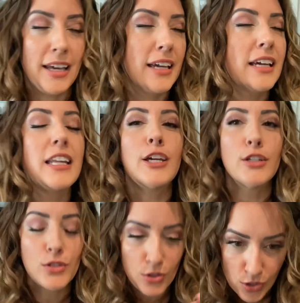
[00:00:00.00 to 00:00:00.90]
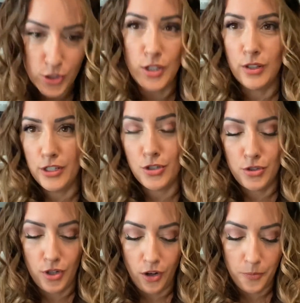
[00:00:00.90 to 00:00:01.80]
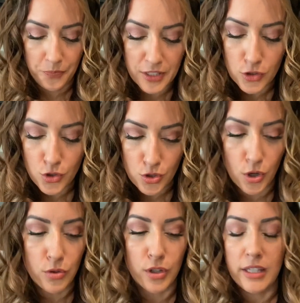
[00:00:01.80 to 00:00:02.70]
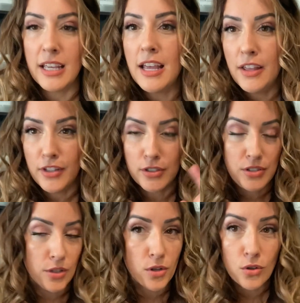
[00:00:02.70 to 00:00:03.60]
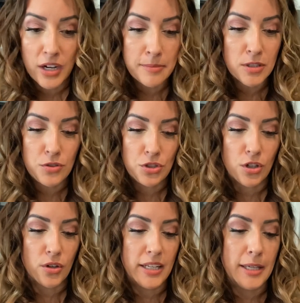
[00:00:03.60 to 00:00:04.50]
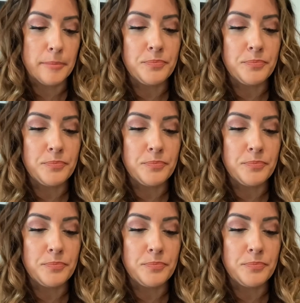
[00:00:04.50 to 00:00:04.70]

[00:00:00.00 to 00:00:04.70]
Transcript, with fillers: It is delicious, y'all. It's so good. There's zero grams of sugar in it.